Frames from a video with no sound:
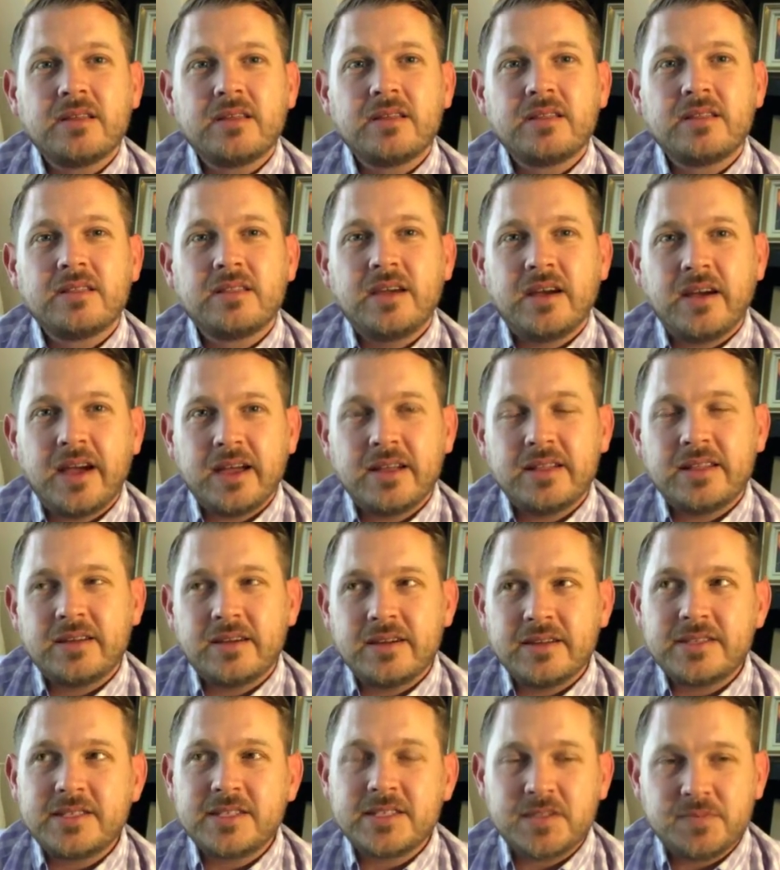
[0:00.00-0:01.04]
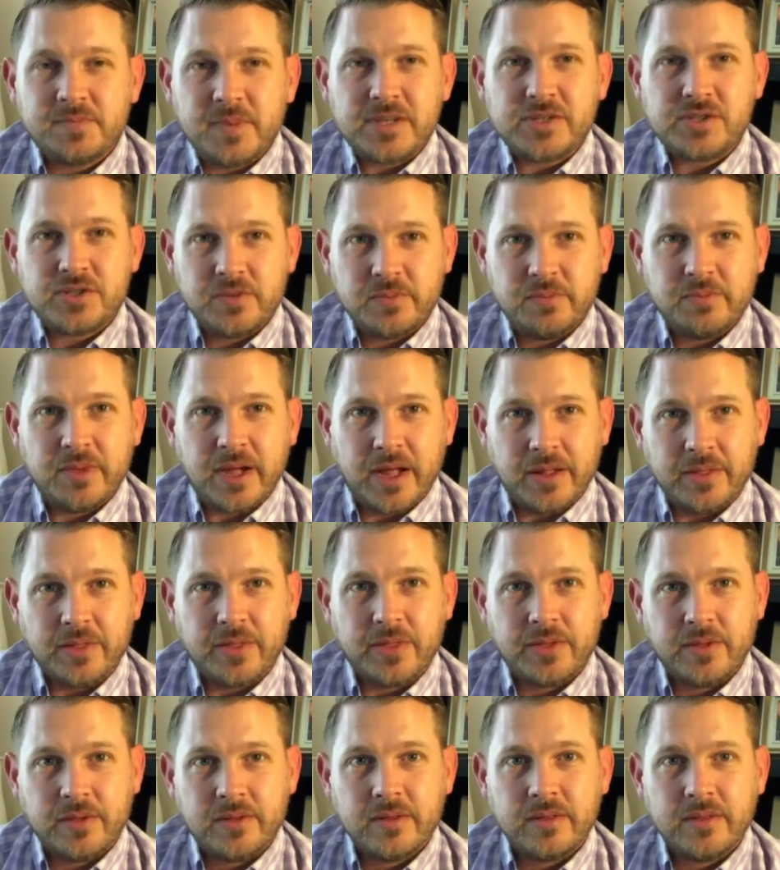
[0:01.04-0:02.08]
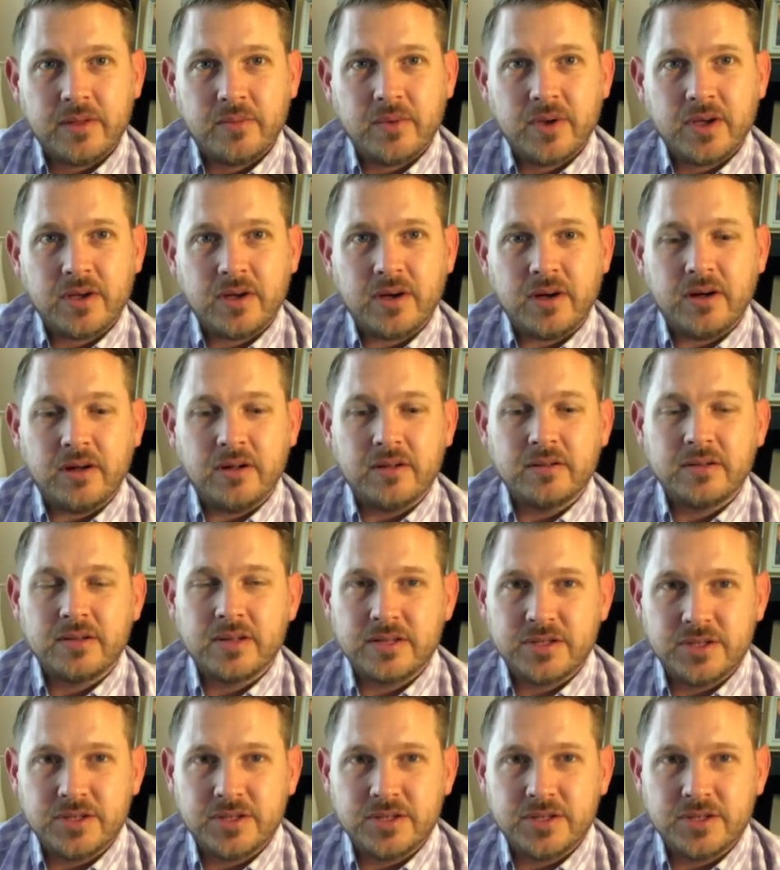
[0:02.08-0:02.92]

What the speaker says: there is a special month that we call in